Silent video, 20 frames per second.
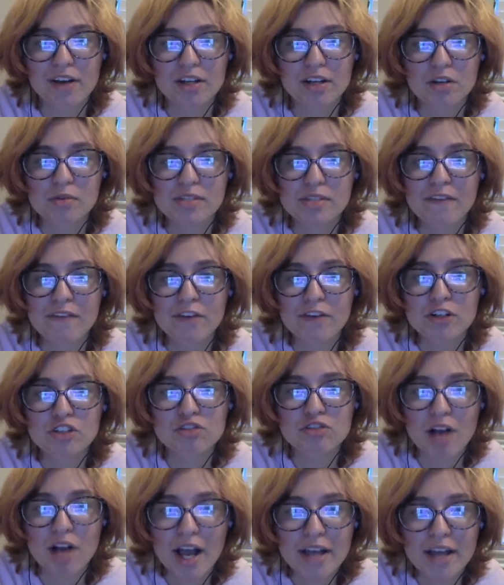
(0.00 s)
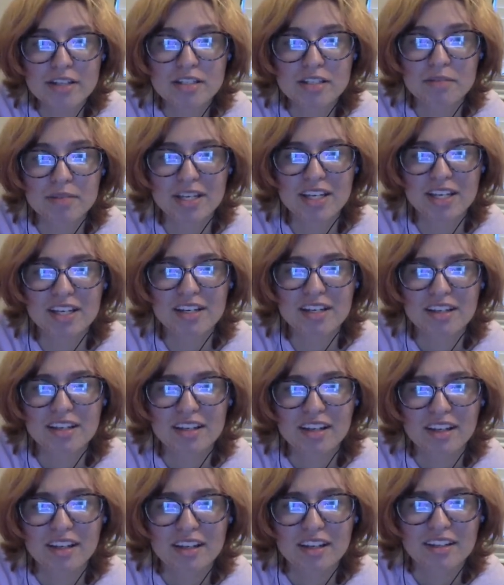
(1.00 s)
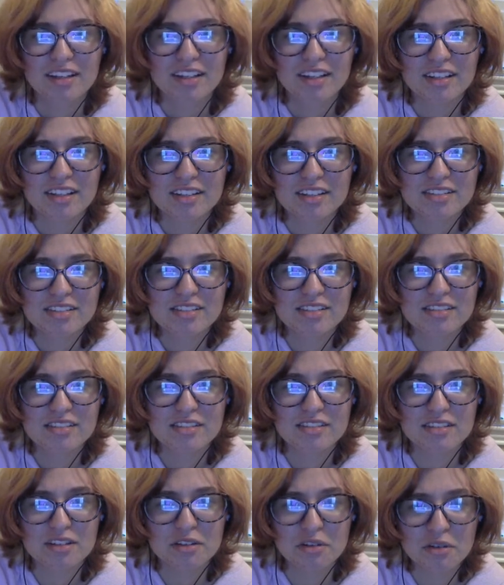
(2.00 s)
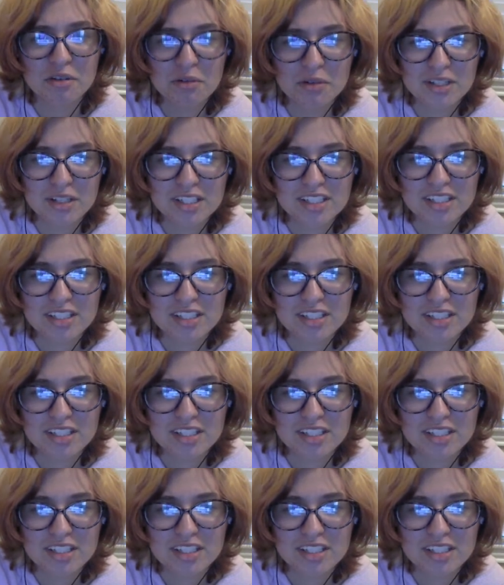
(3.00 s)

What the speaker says: who's ever tried to be, is you?